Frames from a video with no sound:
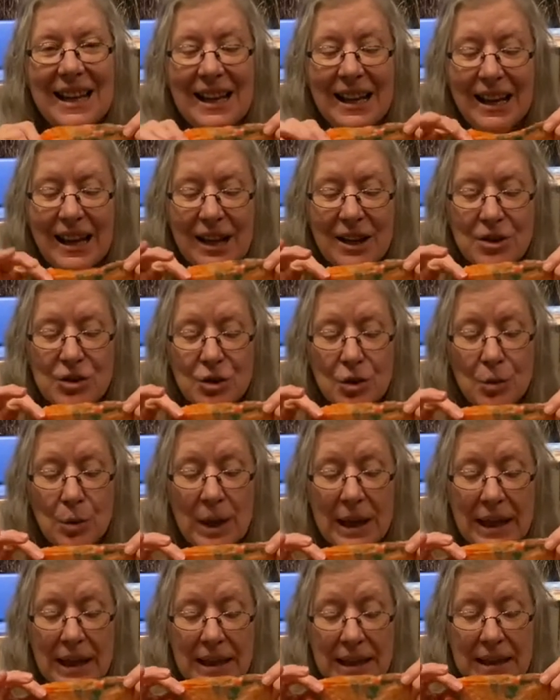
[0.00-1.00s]
And so
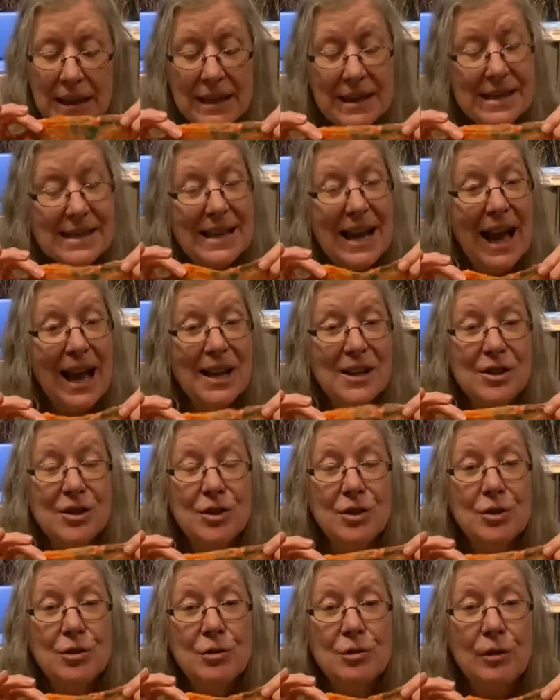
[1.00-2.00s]
this has
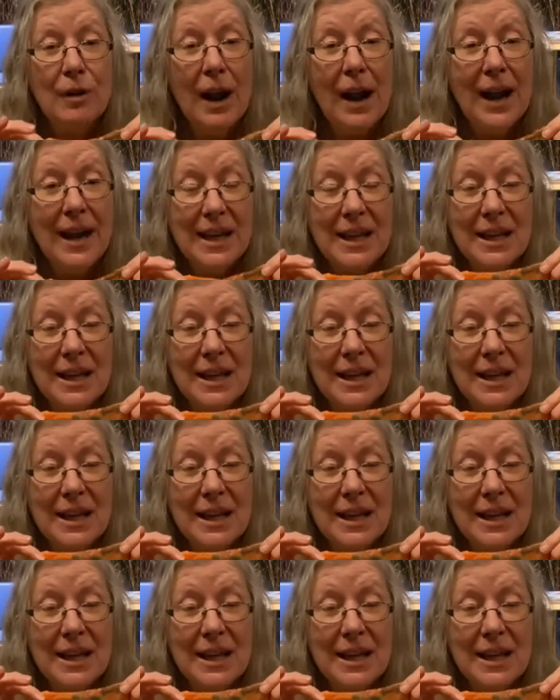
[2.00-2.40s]
to dry